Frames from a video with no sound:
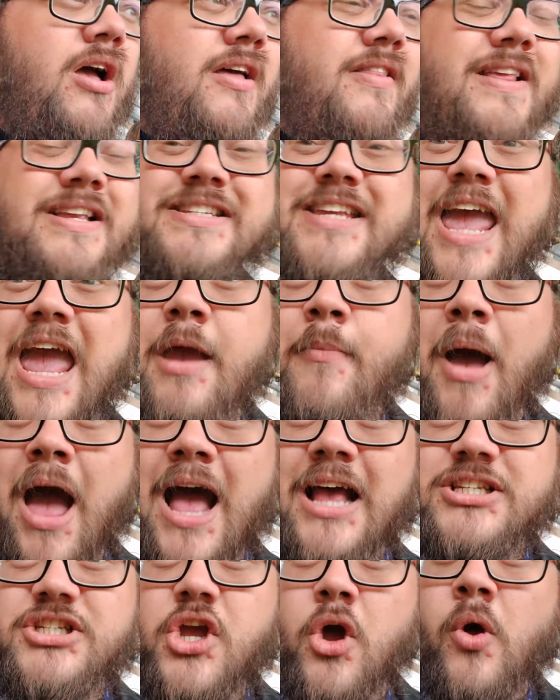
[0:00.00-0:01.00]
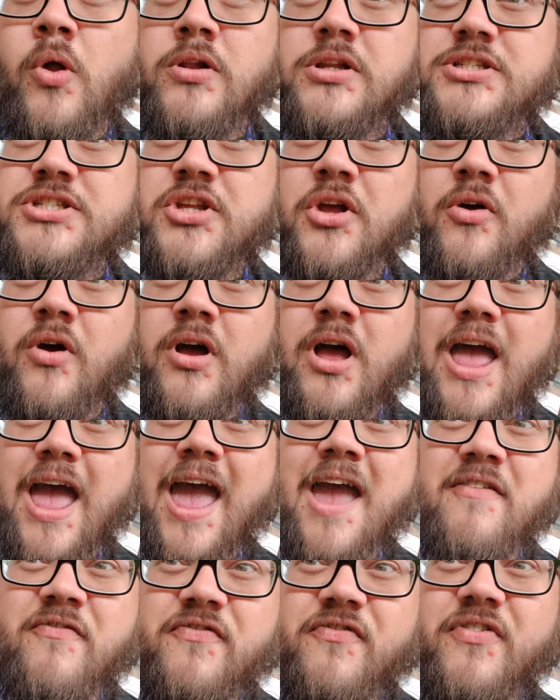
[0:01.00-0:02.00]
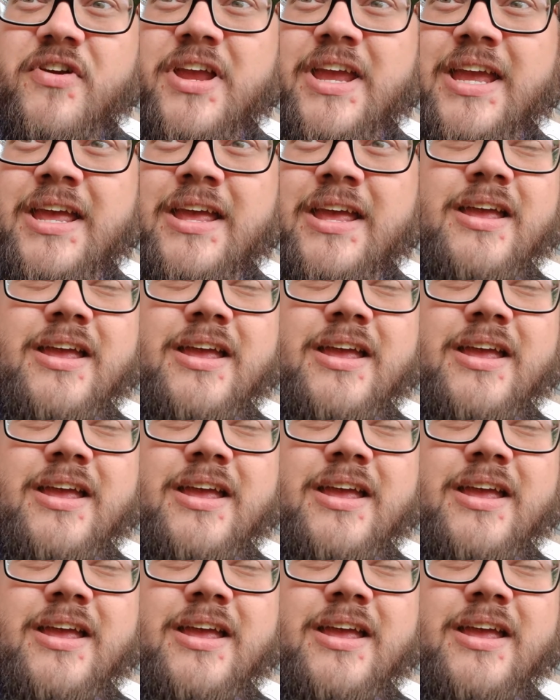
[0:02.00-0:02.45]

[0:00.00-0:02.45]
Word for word: This game has goals, though. Every